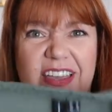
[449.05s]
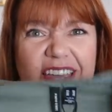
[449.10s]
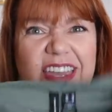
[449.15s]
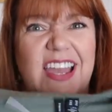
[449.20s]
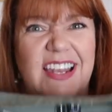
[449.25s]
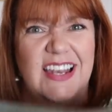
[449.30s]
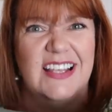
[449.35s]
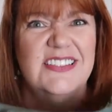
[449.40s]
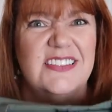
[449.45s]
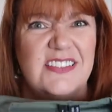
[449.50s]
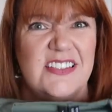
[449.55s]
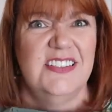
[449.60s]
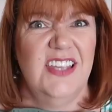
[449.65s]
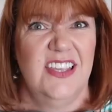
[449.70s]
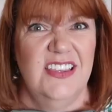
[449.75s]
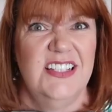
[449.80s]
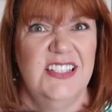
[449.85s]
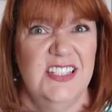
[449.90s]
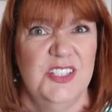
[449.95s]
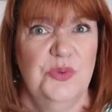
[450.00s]
Again, as I
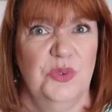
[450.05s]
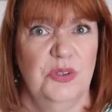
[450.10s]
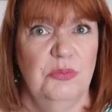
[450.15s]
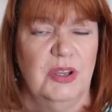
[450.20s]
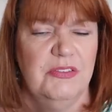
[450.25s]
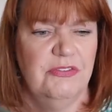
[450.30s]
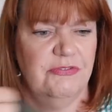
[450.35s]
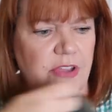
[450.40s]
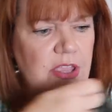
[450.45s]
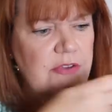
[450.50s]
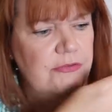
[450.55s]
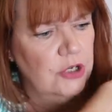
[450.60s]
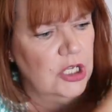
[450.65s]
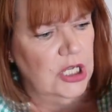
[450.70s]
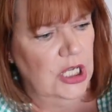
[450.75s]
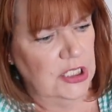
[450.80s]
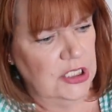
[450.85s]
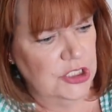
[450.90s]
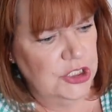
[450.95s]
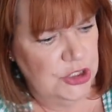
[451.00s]
say, this is one of my favourite
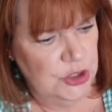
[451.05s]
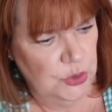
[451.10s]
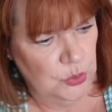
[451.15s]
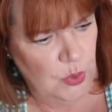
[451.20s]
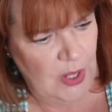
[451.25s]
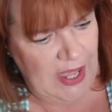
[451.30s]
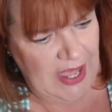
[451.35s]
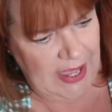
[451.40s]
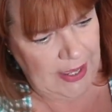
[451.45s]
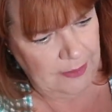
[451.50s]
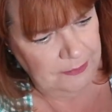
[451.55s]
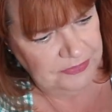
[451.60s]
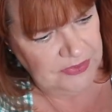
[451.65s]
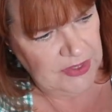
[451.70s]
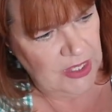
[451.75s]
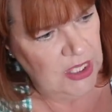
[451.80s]
colours to wear.